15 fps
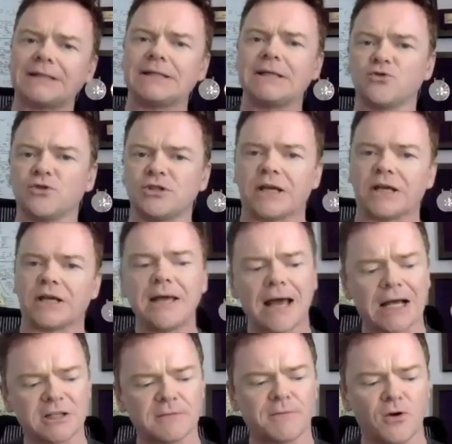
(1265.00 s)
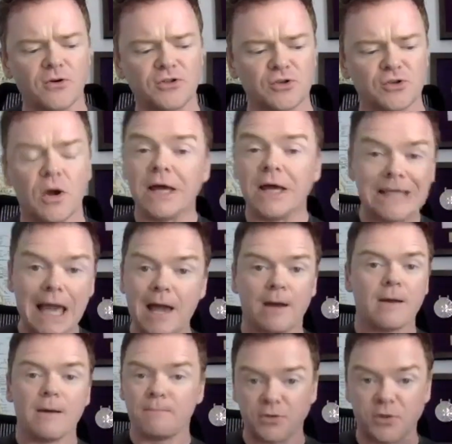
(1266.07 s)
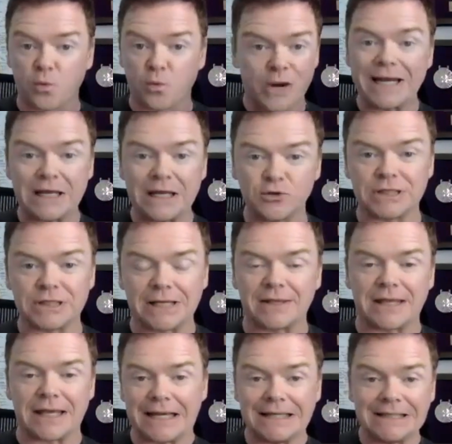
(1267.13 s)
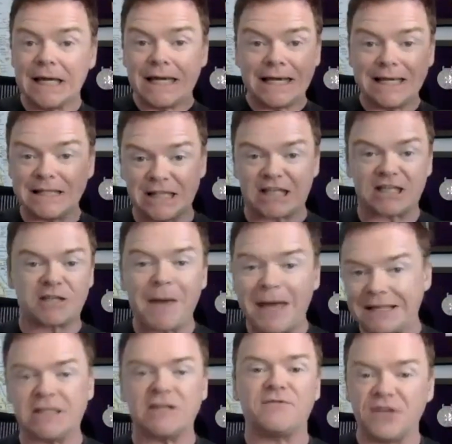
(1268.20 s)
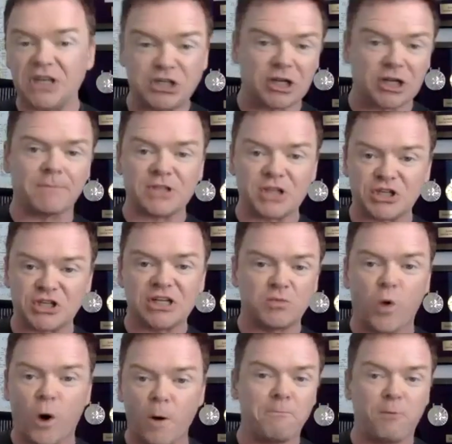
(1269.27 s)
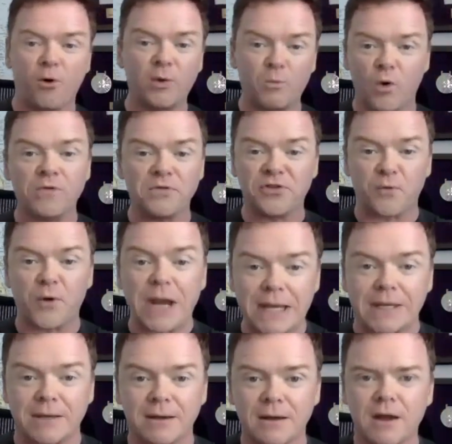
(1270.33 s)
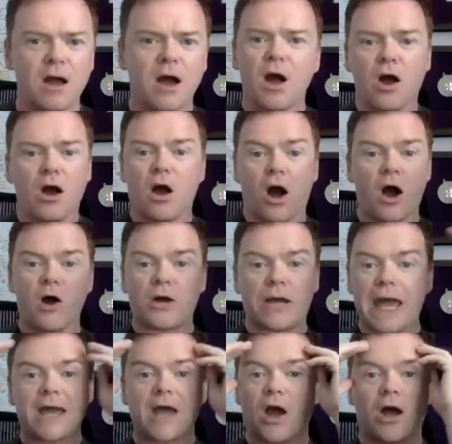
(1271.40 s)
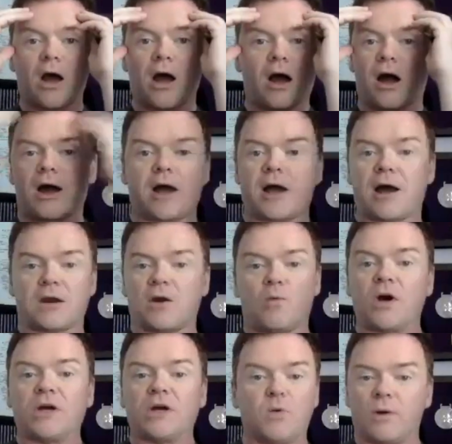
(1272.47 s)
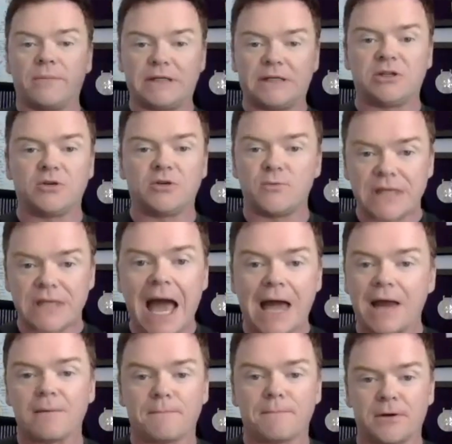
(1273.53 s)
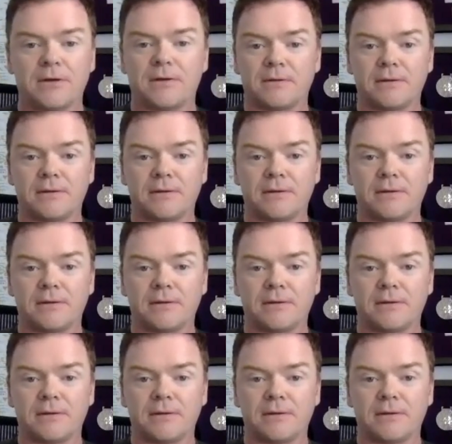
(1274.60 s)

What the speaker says: interesting. As opposed to, yeah, but the really interesting thing is his expected finishing position is 1.13. Okay, I don't know what you want me to do with that, but